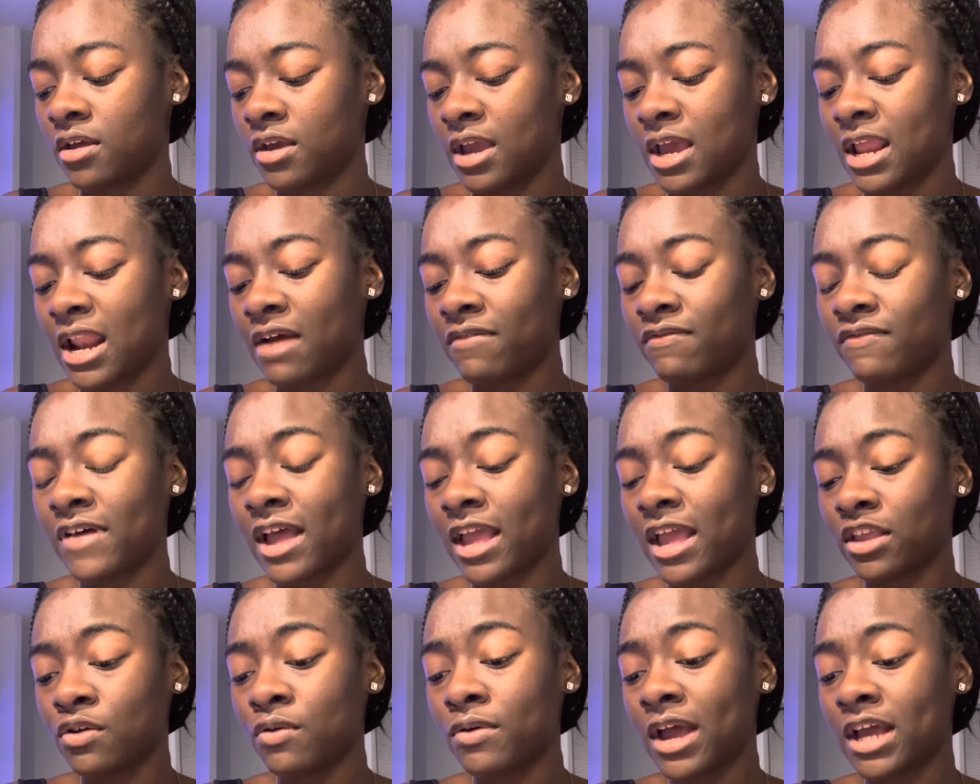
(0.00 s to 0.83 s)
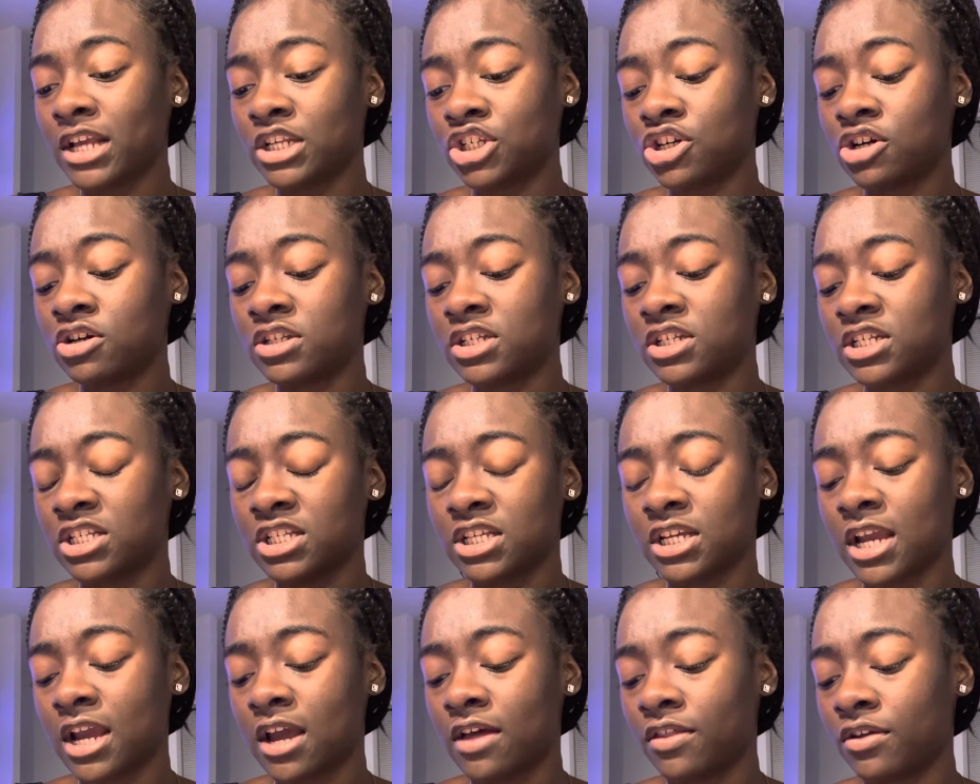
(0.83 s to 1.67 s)
And I feel like you got your shit
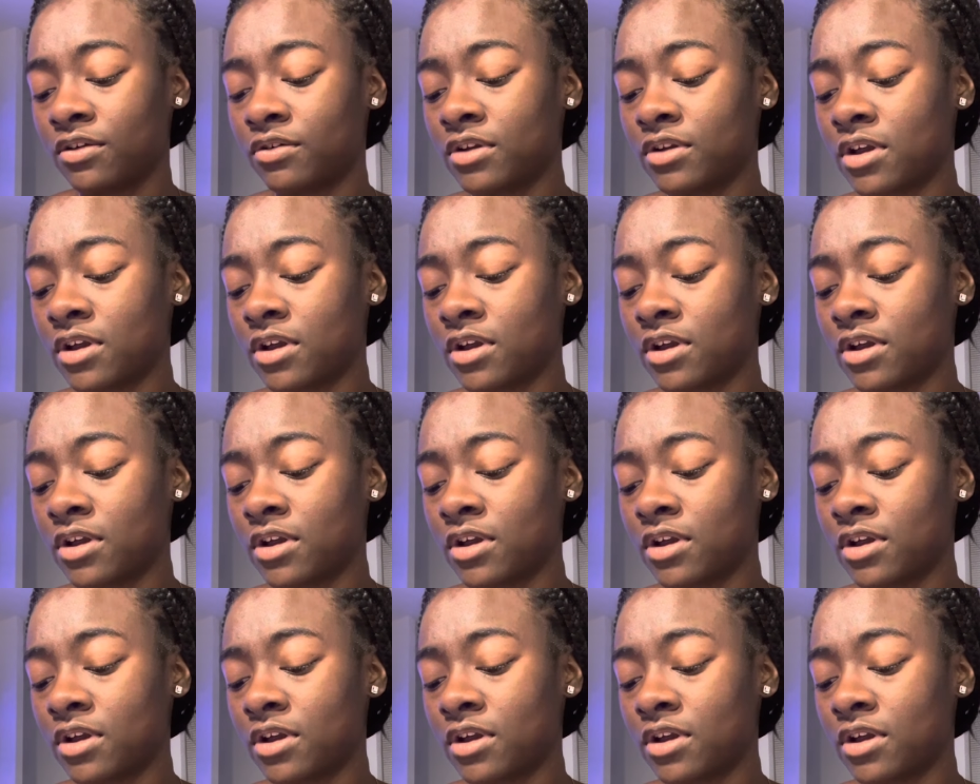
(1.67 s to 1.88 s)
together, you